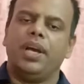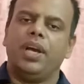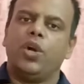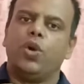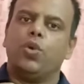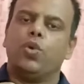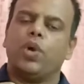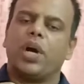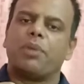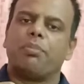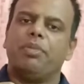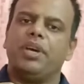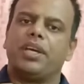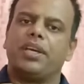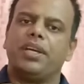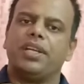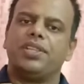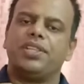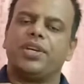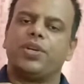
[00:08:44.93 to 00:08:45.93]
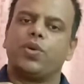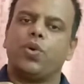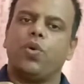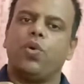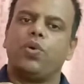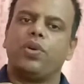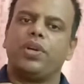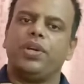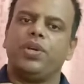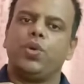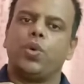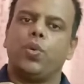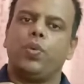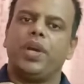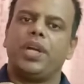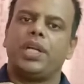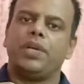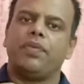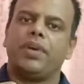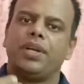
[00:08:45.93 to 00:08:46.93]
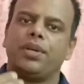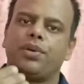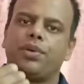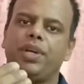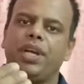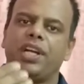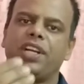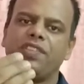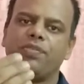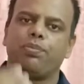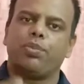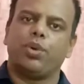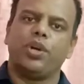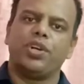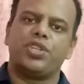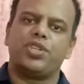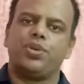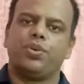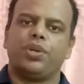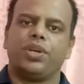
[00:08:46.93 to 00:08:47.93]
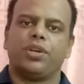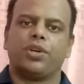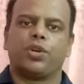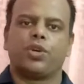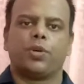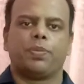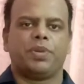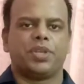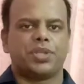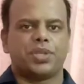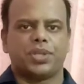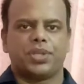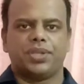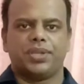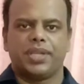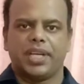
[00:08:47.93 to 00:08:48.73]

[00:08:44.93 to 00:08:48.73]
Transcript: who are making their own innovative and creative points during a group discussion.